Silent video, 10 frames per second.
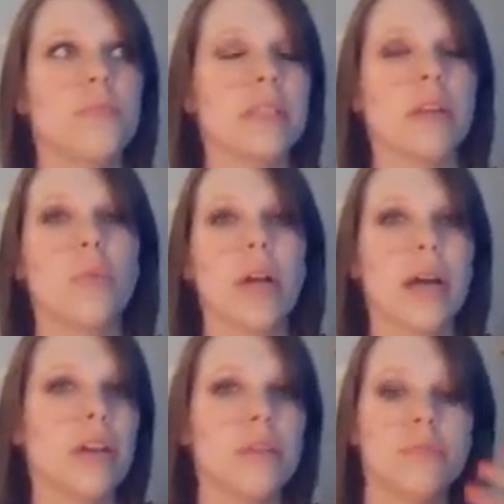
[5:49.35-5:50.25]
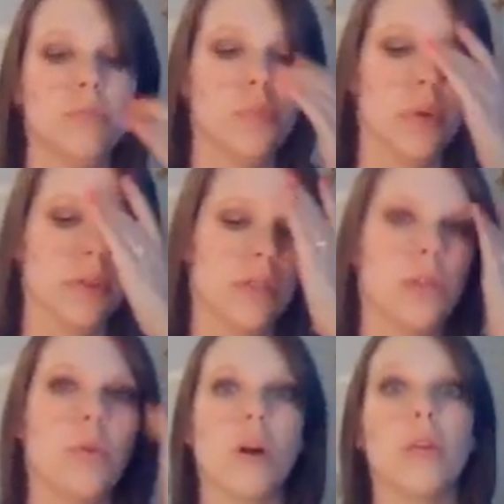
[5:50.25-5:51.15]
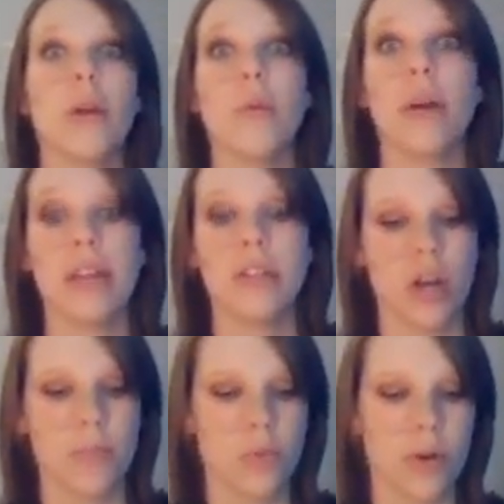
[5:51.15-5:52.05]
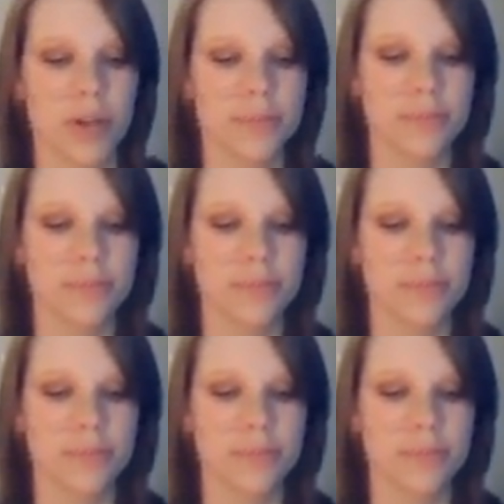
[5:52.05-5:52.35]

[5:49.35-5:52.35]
based on what kind of person you are or like what kind of job you work.